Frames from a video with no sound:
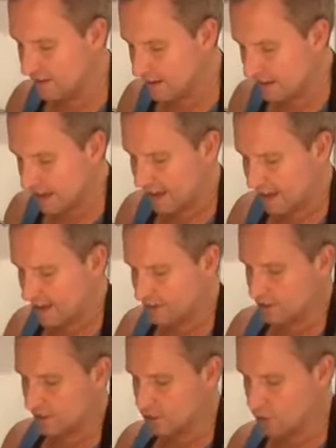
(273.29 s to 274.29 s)

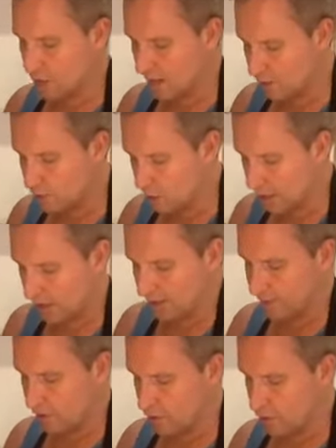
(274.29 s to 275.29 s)
So it's always quite
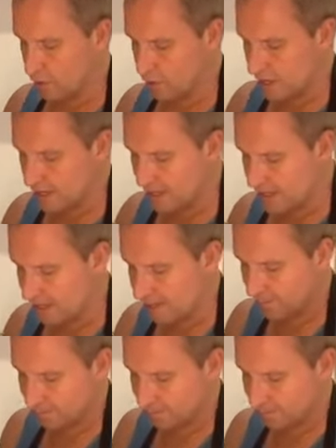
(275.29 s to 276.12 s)
unique.